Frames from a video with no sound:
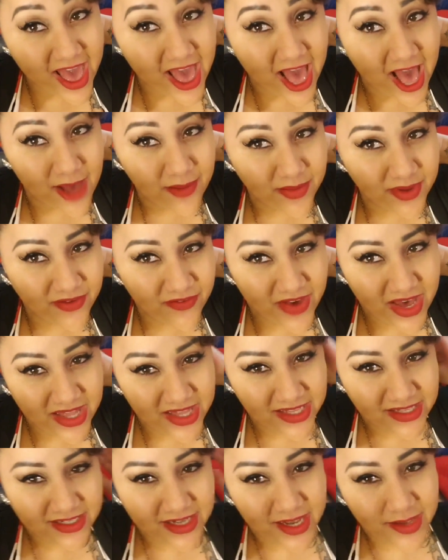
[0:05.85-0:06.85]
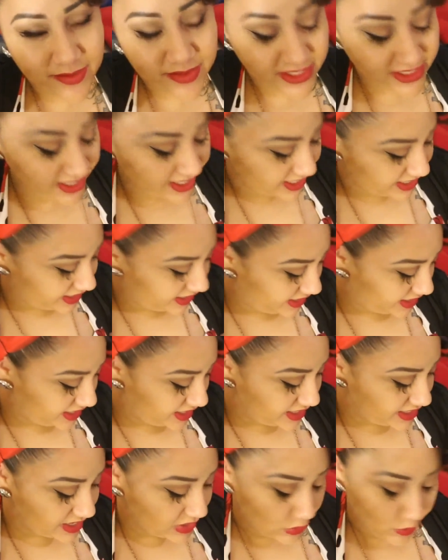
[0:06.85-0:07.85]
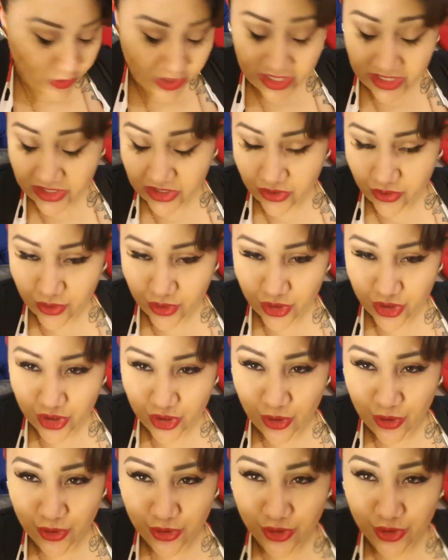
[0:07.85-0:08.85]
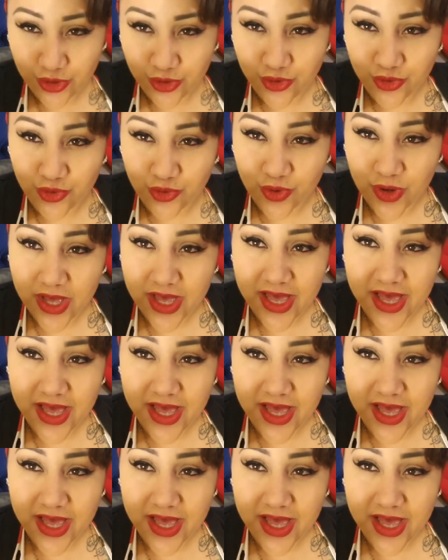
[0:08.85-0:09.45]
happy Valentine's Day, and I wanted to show you